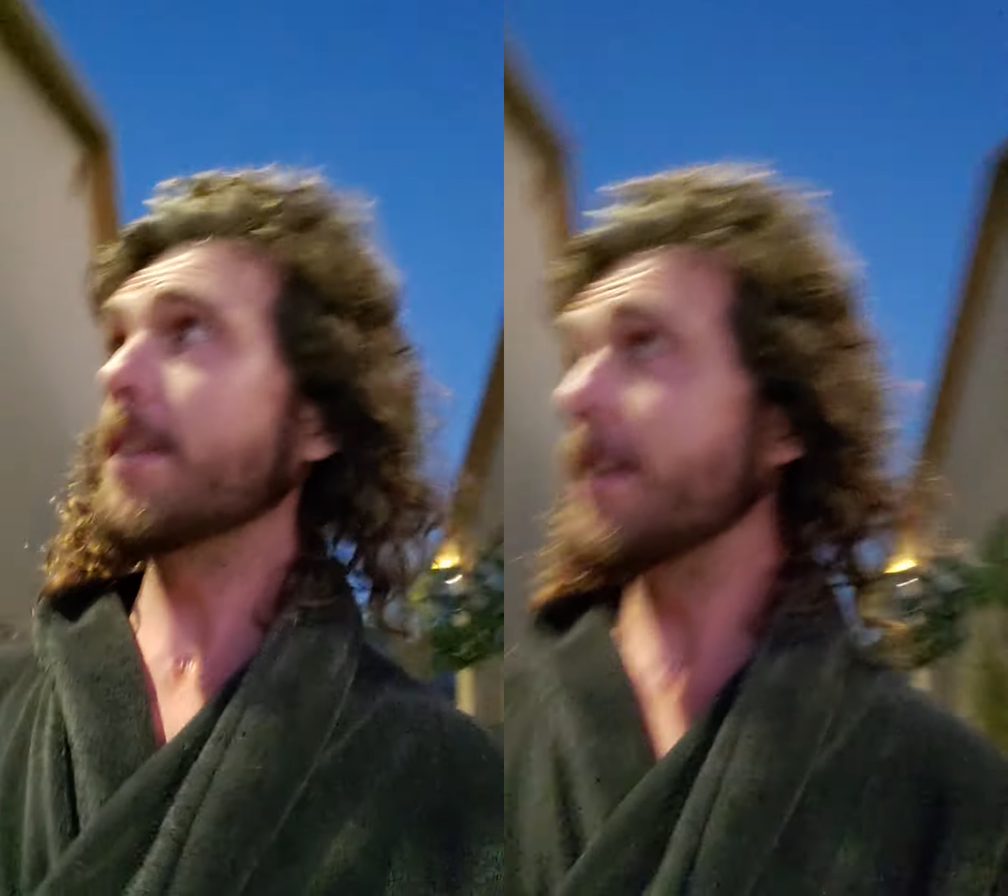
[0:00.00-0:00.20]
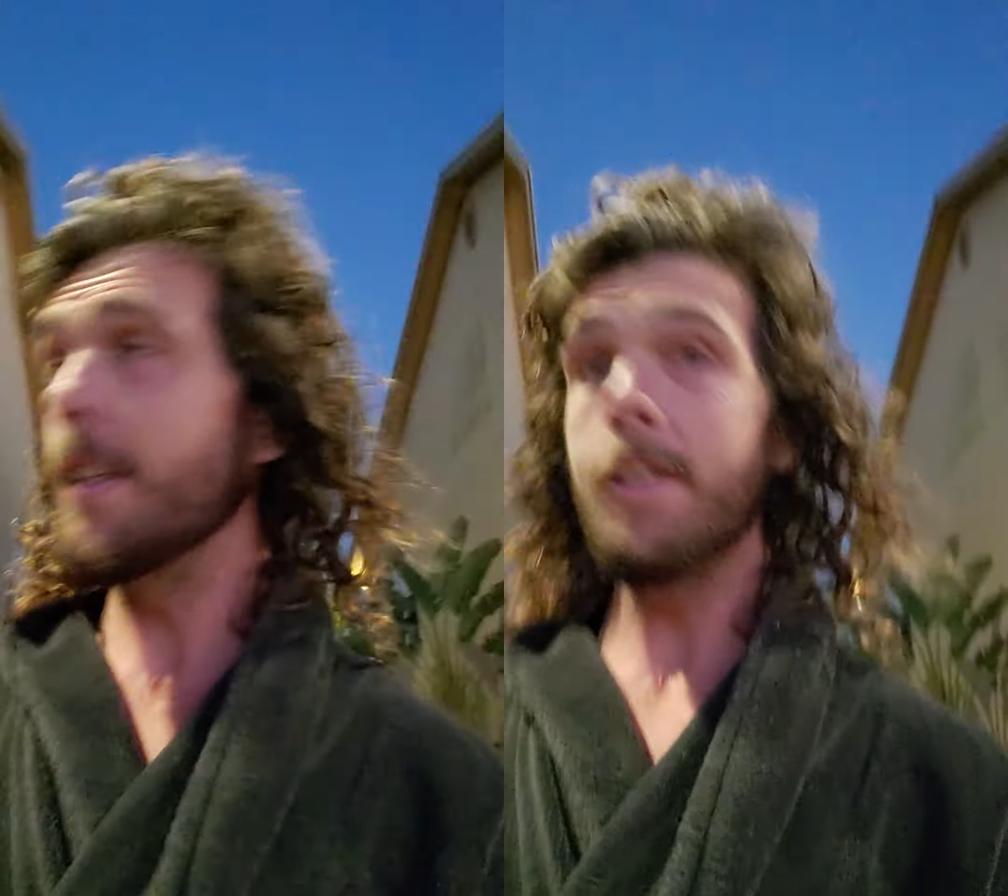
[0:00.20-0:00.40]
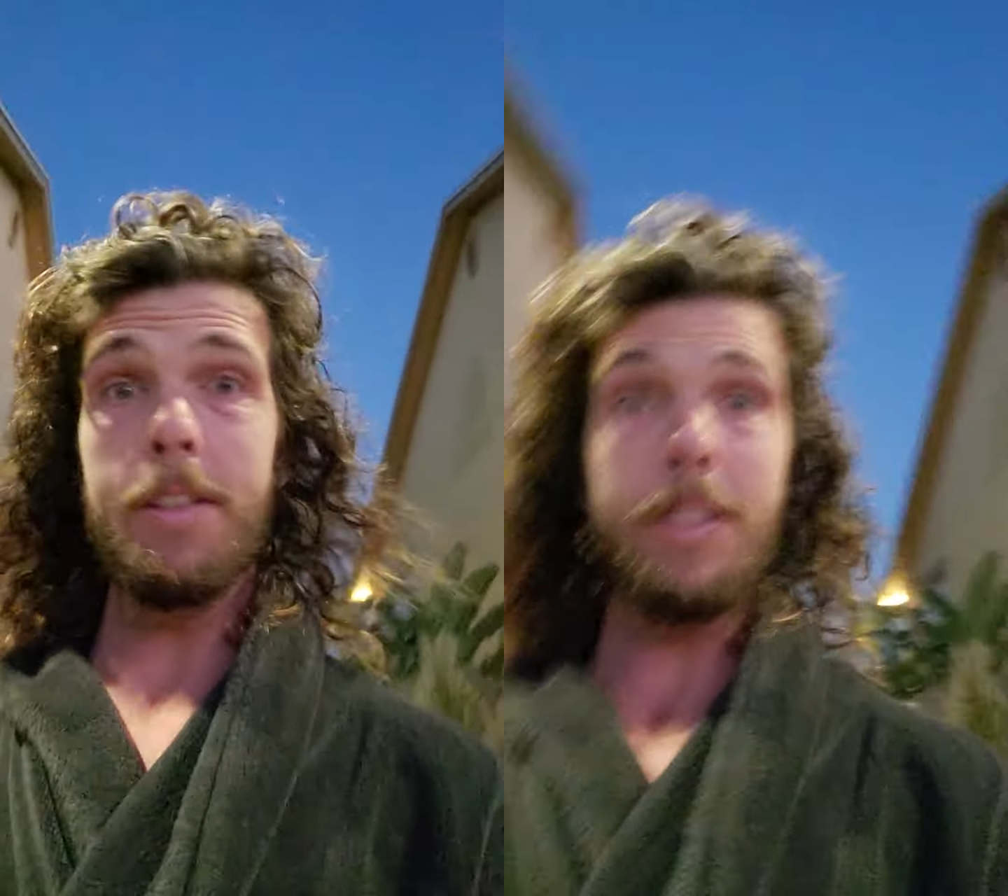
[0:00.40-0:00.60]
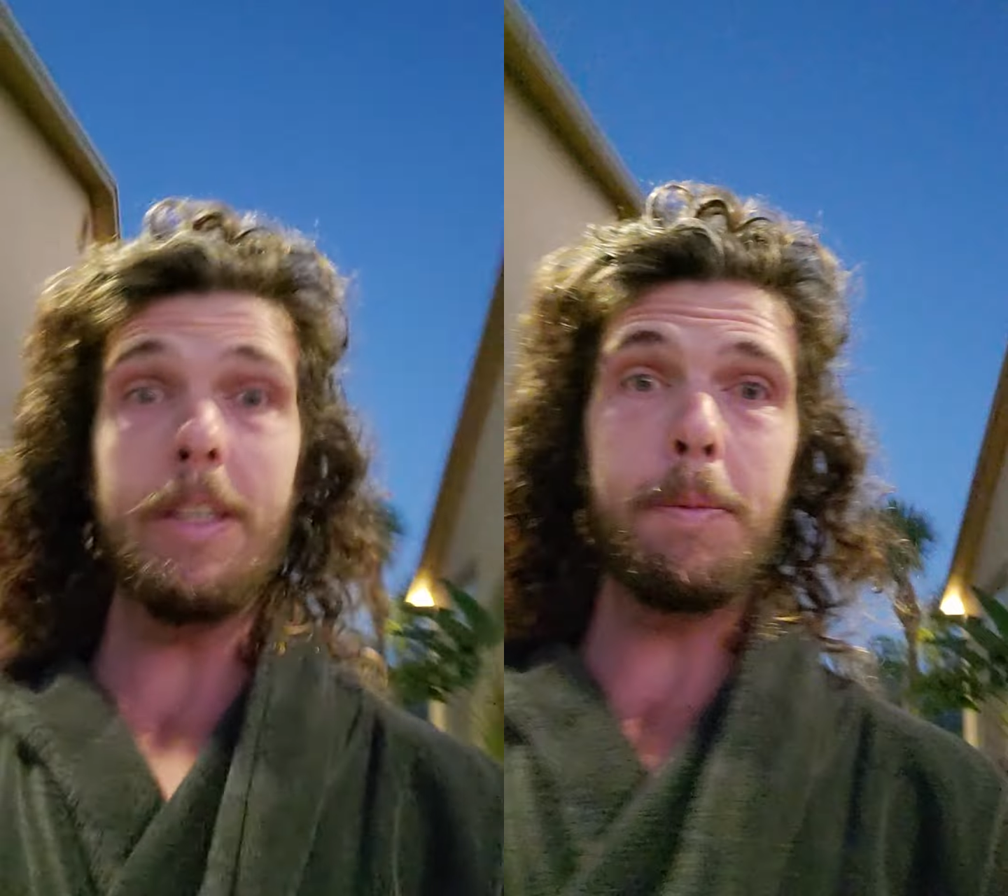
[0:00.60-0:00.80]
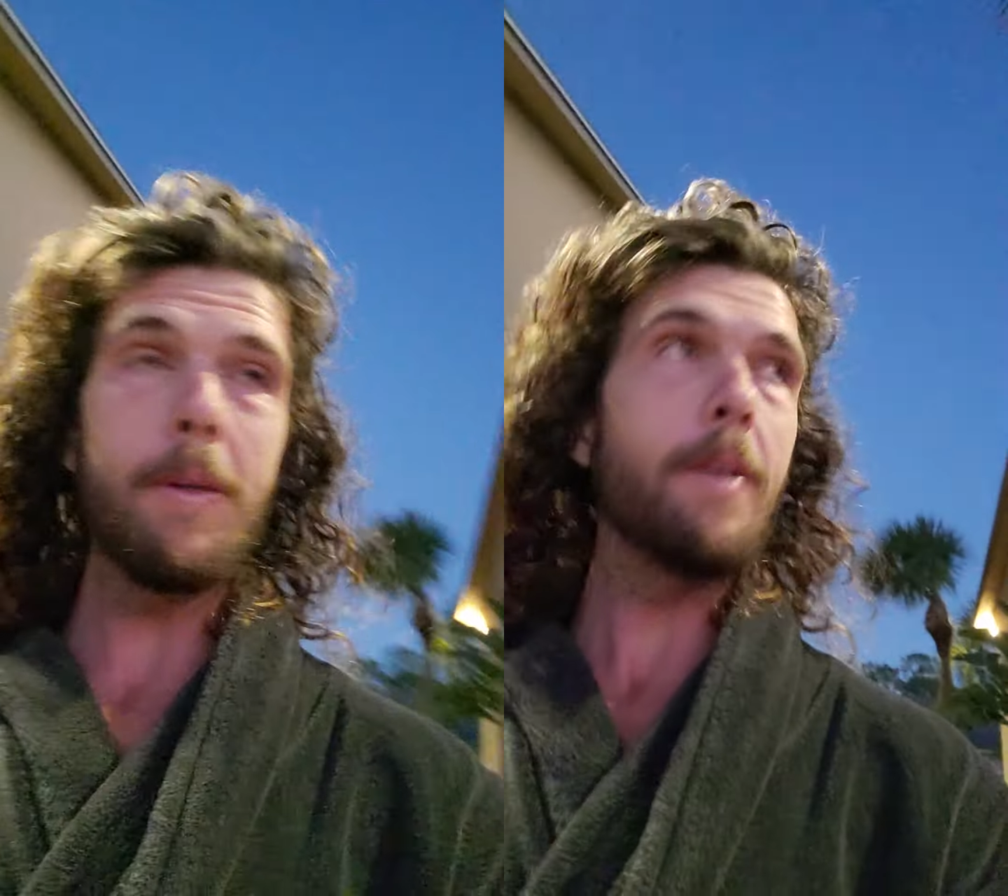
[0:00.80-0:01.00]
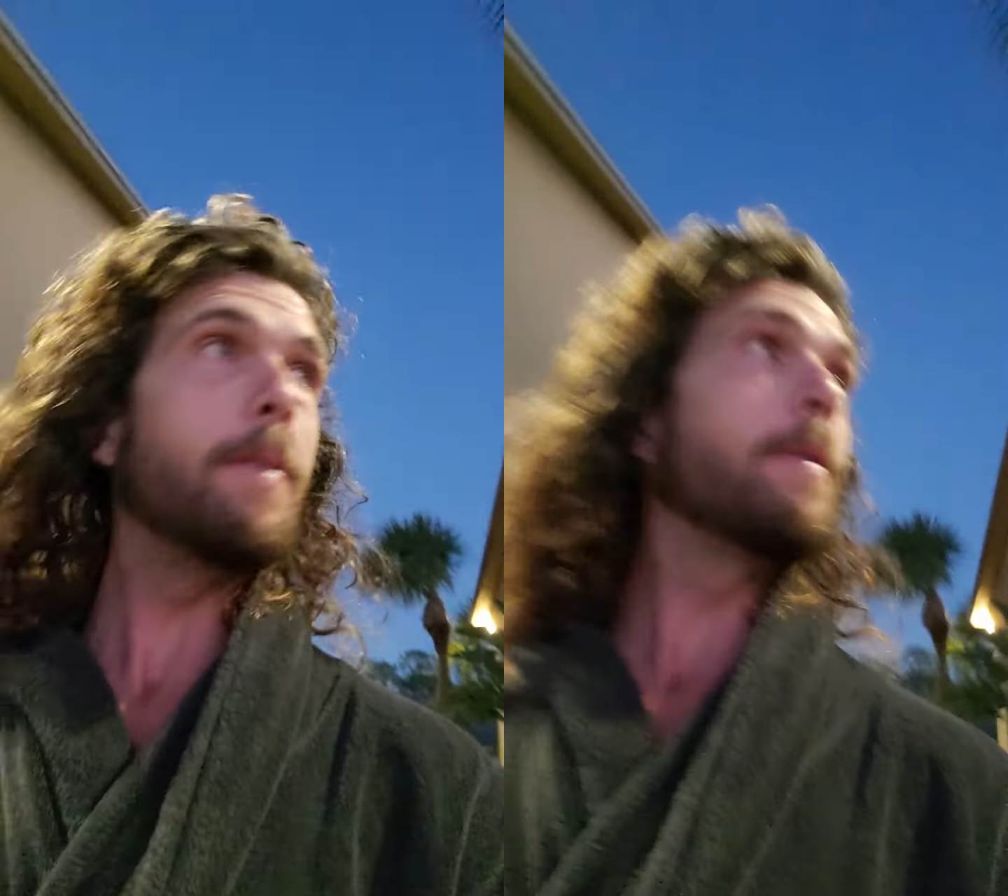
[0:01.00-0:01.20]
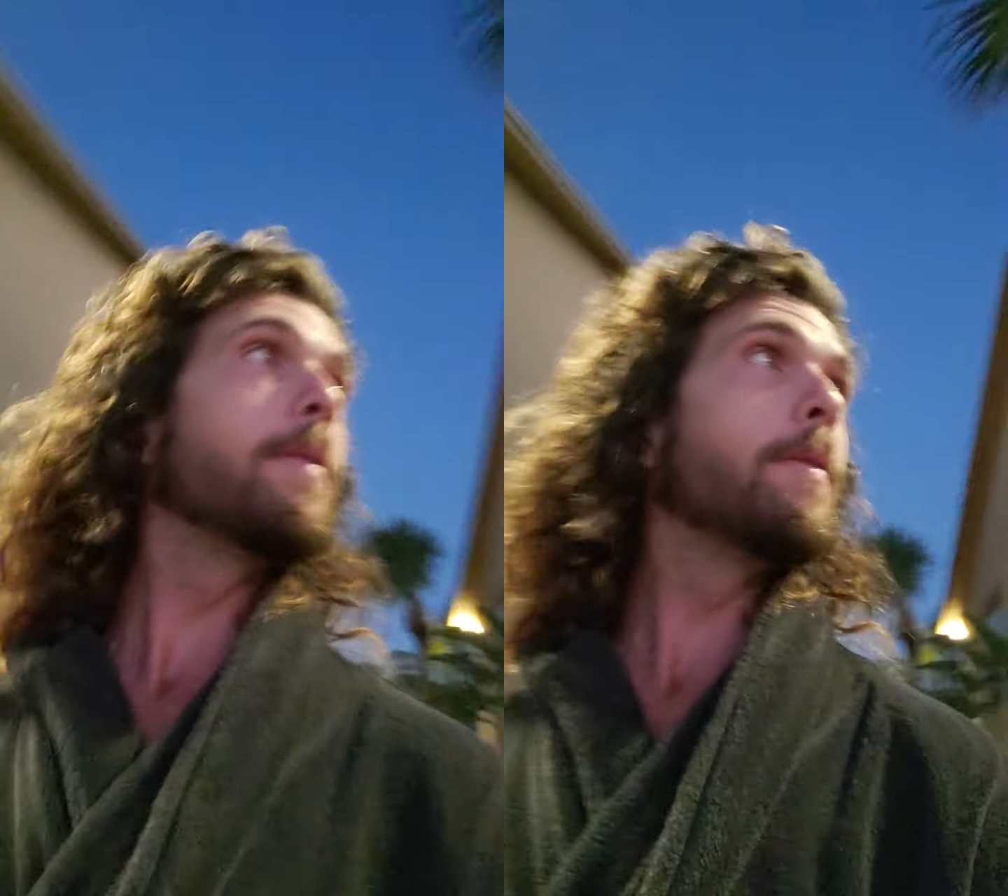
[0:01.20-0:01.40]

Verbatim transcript: you're still sleeping.